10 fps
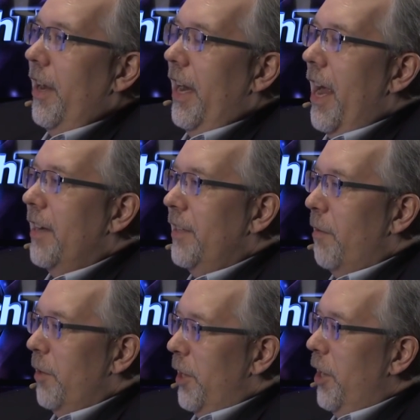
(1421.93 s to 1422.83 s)
in Acts
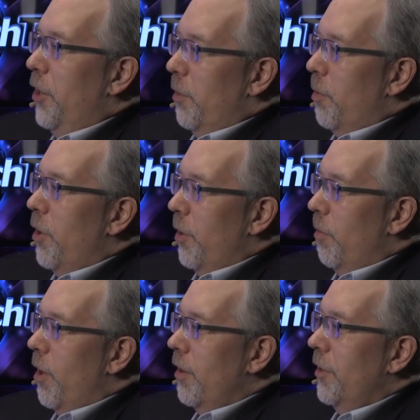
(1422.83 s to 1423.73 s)
17, part of
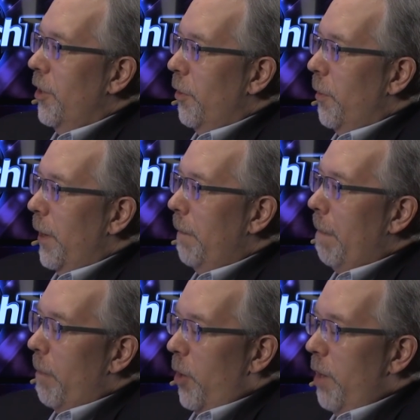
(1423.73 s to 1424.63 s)
the Mars Hill
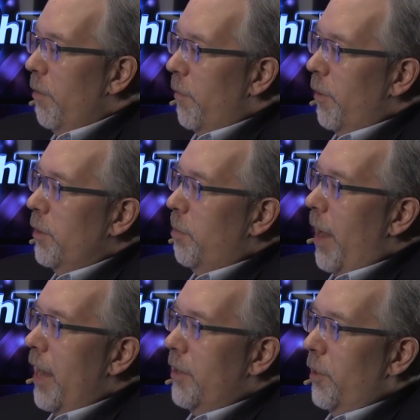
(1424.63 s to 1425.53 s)
thing, where he refers
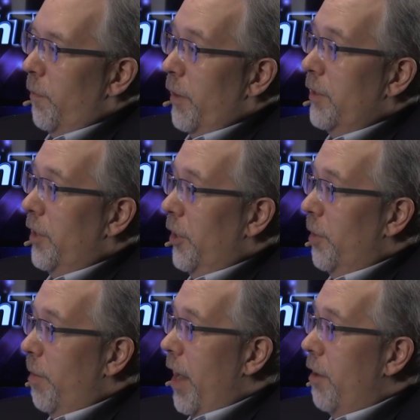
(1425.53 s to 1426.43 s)
back to the fixing
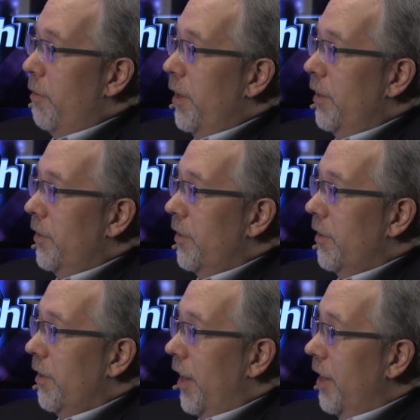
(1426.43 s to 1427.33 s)
of the boundaries.
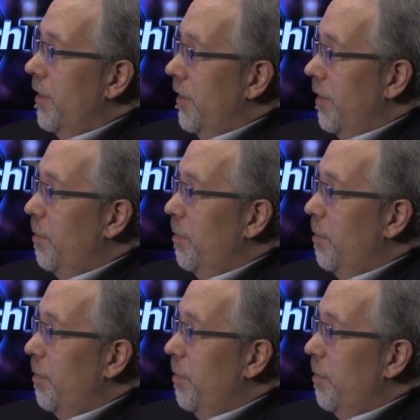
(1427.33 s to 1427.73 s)
Again, it's